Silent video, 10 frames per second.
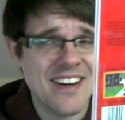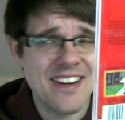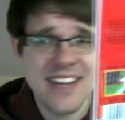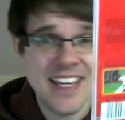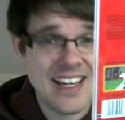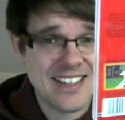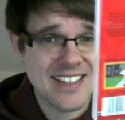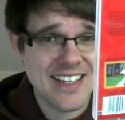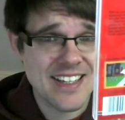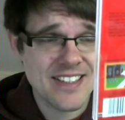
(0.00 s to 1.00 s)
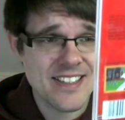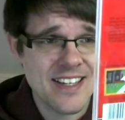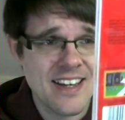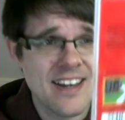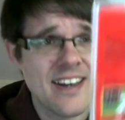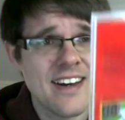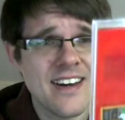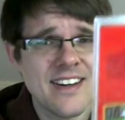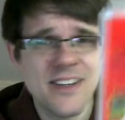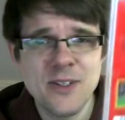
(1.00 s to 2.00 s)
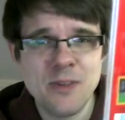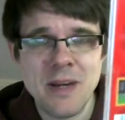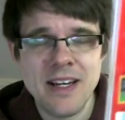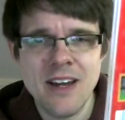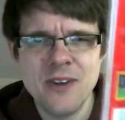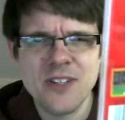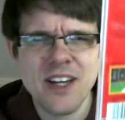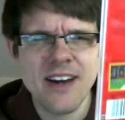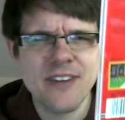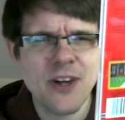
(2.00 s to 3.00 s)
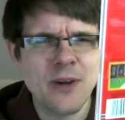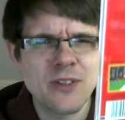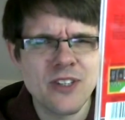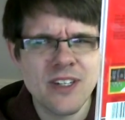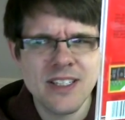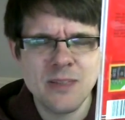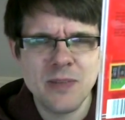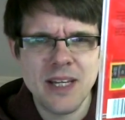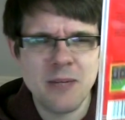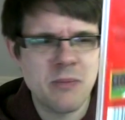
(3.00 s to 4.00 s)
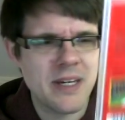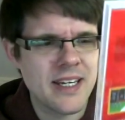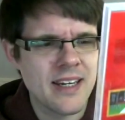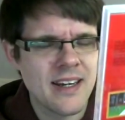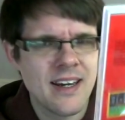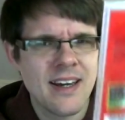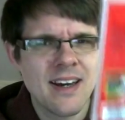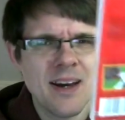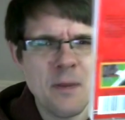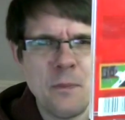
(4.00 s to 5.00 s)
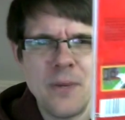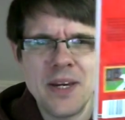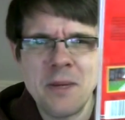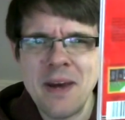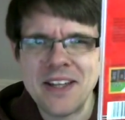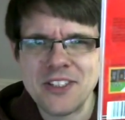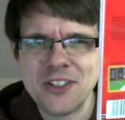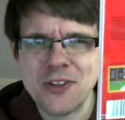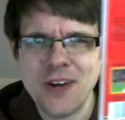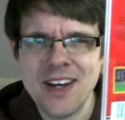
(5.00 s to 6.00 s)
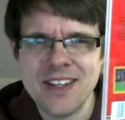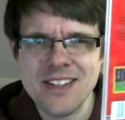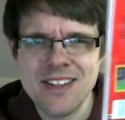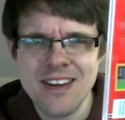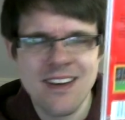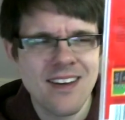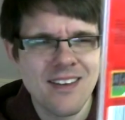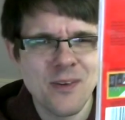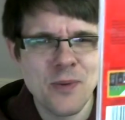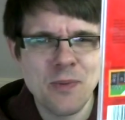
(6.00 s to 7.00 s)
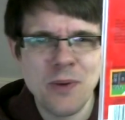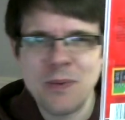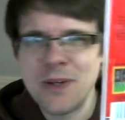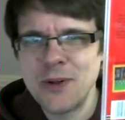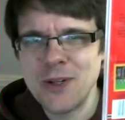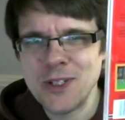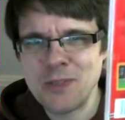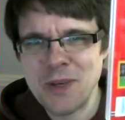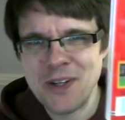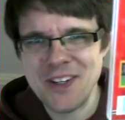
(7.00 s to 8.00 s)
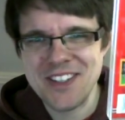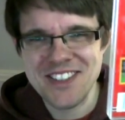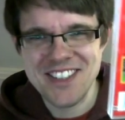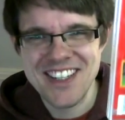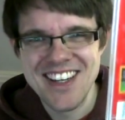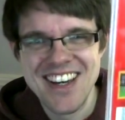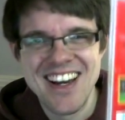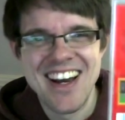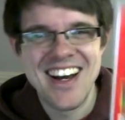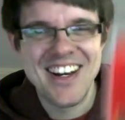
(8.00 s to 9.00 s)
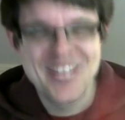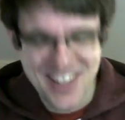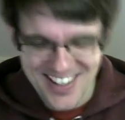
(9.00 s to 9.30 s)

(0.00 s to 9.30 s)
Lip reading: He had this and I used to play it loads. It kind of coincided with that big BMX craze that we probably all experienced. I